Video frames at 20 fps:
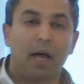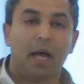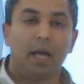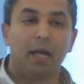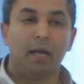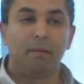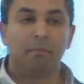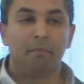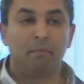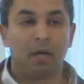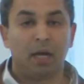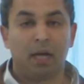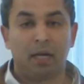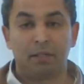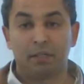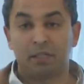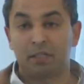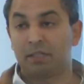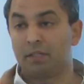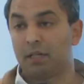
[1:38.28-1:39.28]
I'm
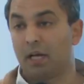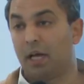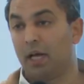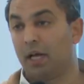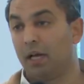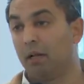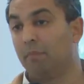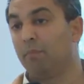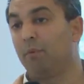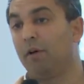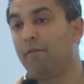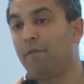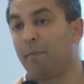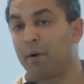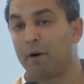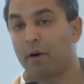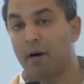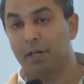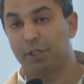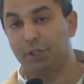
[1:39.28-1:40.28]
just a little boy
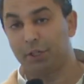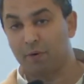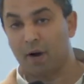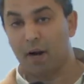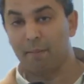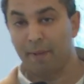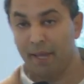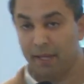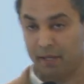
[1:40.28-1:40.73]
from Karachi trying to